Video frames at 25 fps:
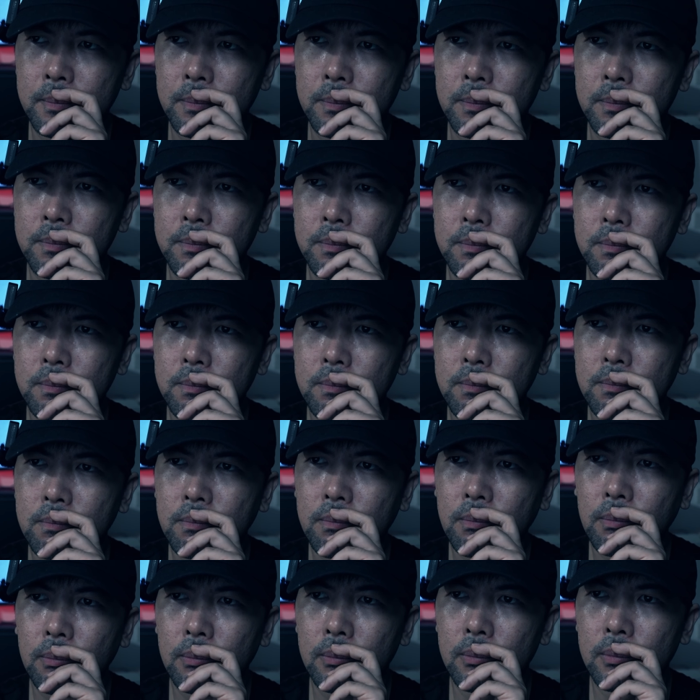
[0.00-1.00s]

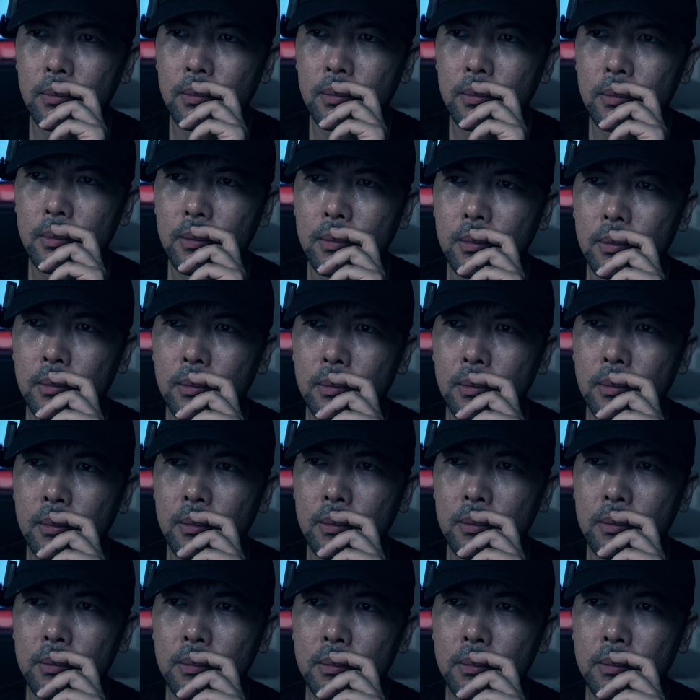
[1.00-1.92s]
(silence)